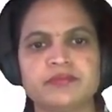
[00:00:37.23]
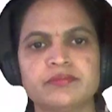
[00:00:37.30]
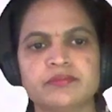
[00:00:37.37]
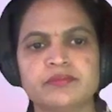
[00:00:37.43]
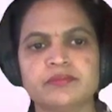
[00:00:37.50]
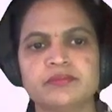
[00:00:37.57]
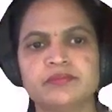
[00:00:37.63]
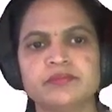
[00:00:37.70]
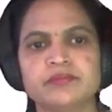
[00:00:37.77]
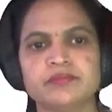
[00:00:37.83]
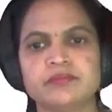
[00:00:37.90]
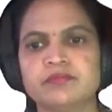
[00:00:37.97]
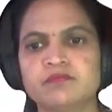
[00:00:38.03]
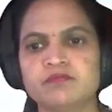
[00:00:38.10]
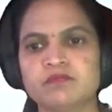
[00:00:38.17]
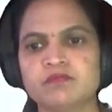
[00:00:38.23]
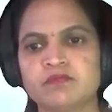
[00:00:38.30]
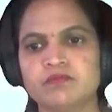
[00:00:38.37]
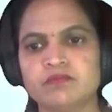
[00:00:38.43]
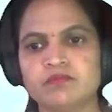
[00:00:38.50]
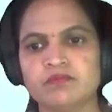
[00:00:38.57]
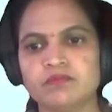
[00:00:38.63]

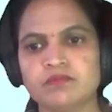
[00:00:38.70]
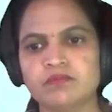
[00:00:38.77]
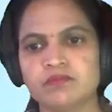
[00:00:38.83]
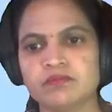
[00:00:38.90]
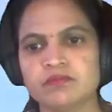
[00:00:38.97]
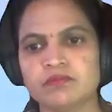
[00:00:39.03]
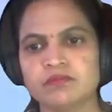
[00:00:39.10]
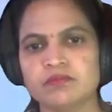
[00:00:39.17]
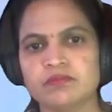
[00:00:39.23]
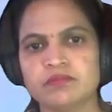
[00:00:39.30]
[no speech]